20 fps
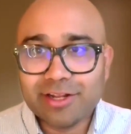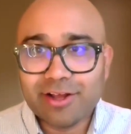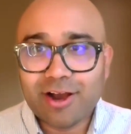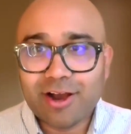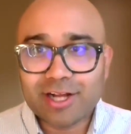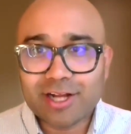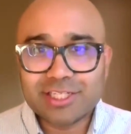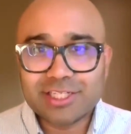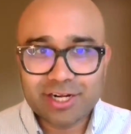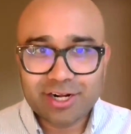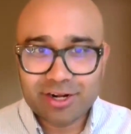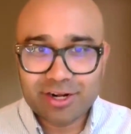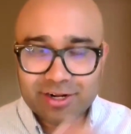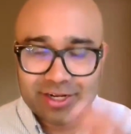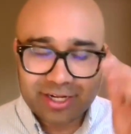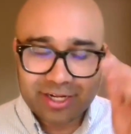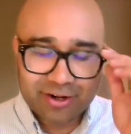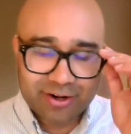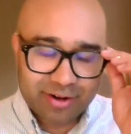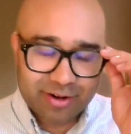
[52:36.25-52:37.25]
to talk to
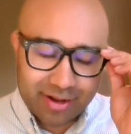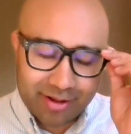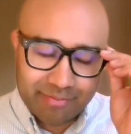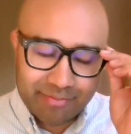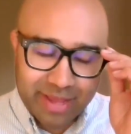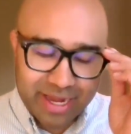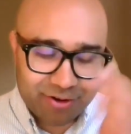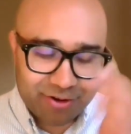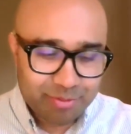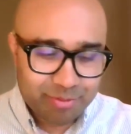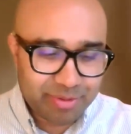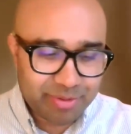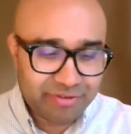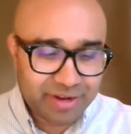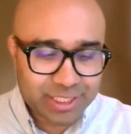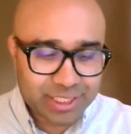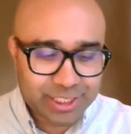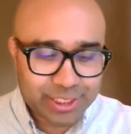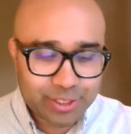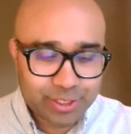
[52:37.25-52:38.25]
your medical
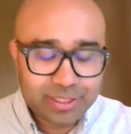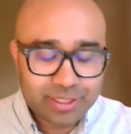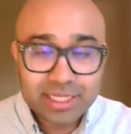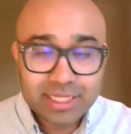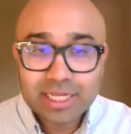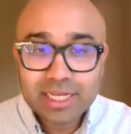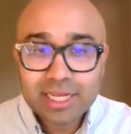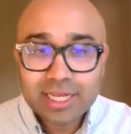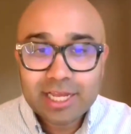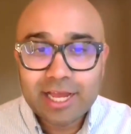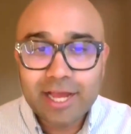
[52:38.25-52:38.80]
professional.